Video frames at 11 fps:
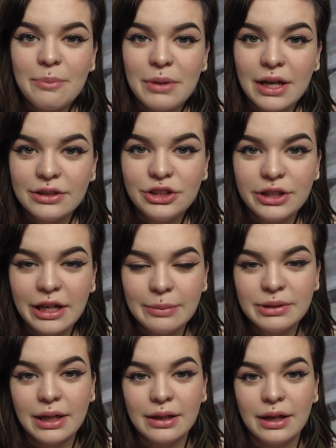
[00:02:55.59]
because she kept
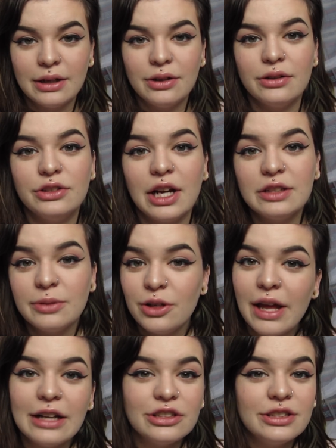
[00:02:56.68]
saying, like, Jasmine,
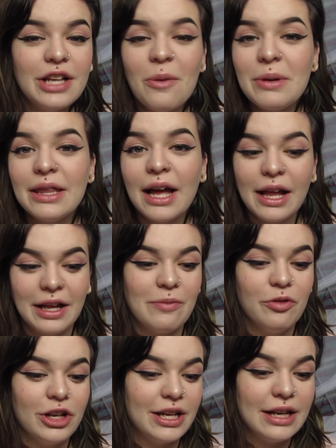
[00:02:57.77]
you can't just tell me that, like, I'm
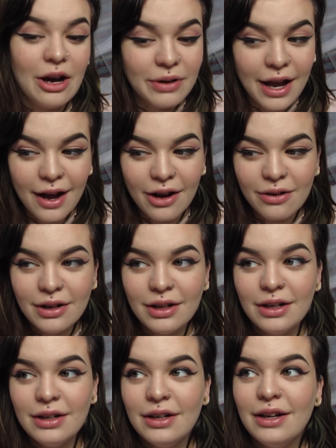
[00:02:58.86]
freaking out now.
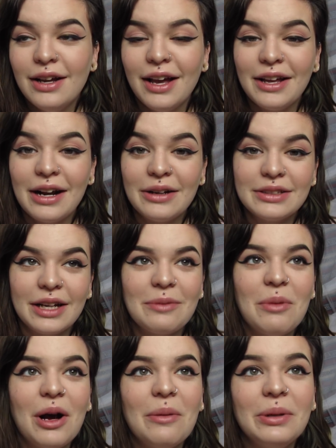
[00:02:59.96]
And I was like,
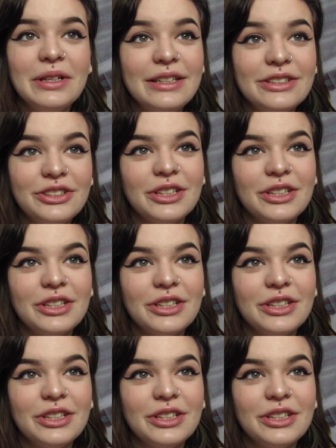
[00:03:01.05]
mom, please